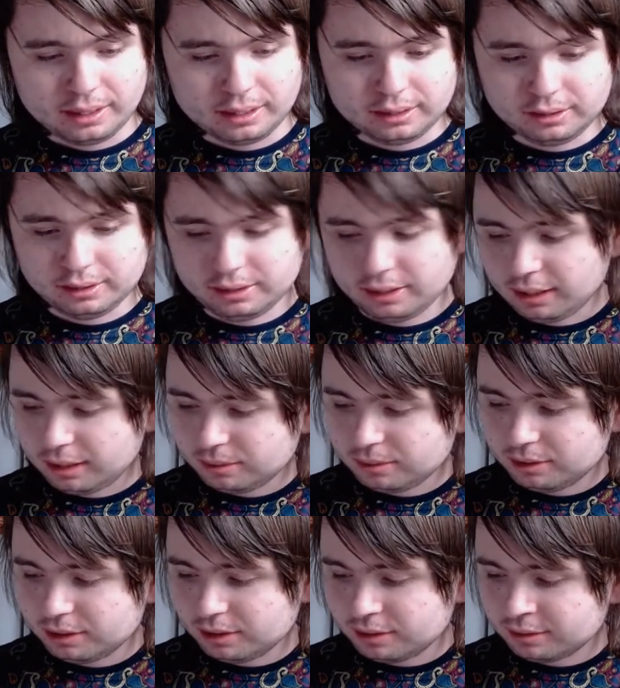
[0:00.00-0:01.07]
look at how
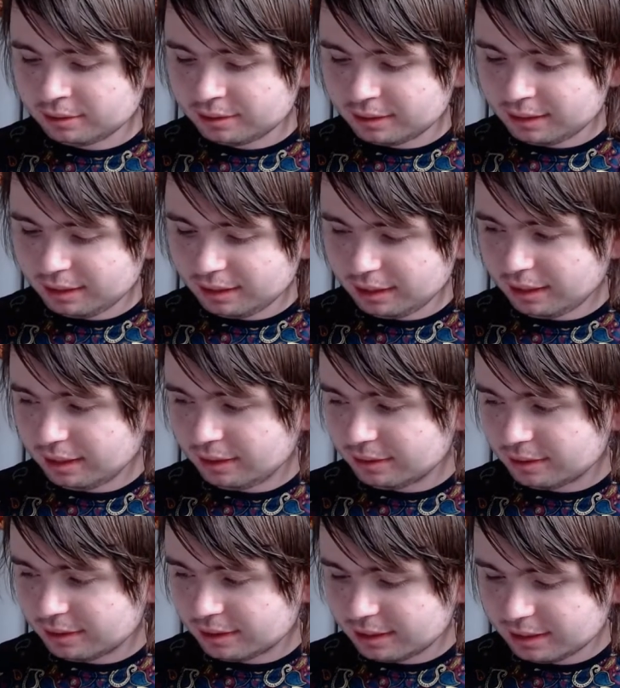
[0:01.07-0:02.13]
young they
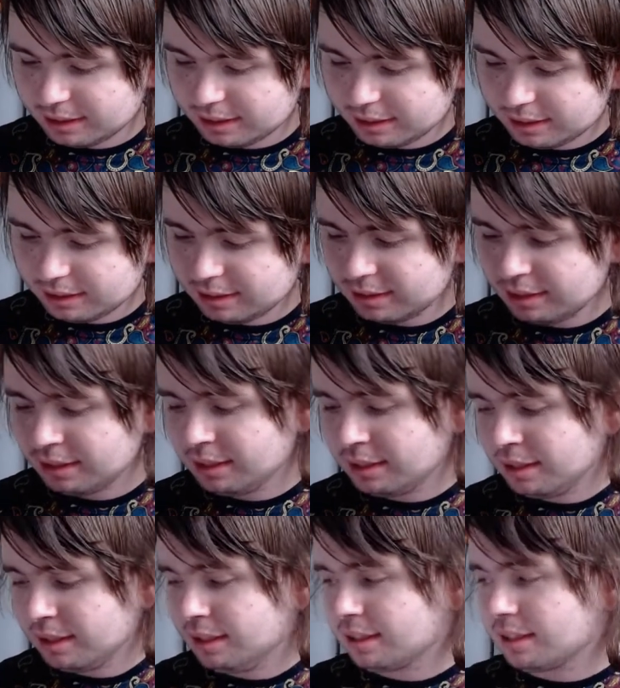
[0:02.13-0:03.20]
look.
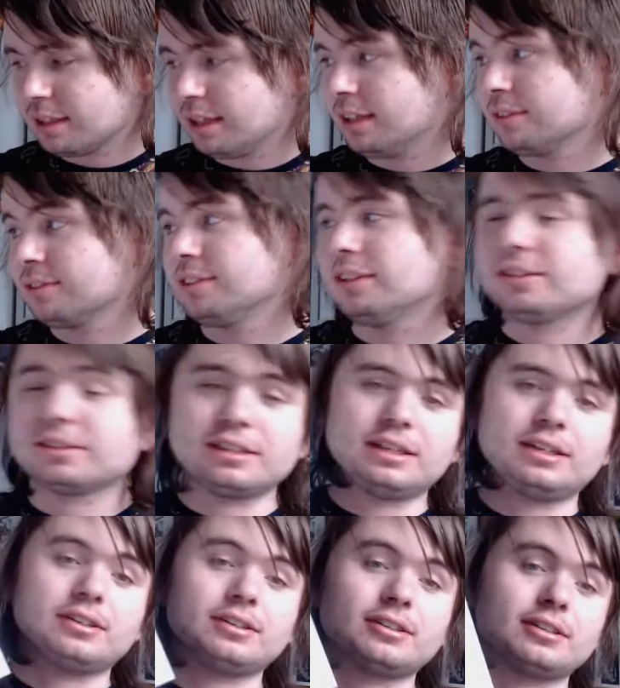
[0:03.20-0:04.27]
Look at how young they
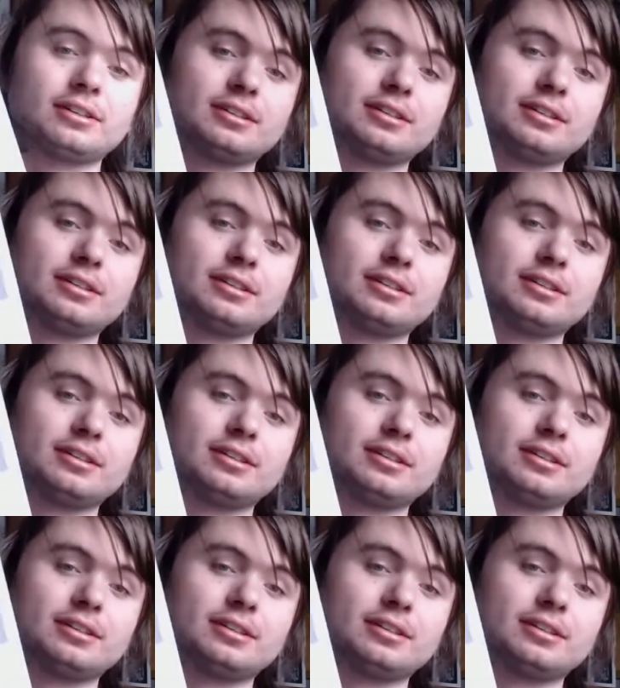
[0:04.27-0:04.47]
are.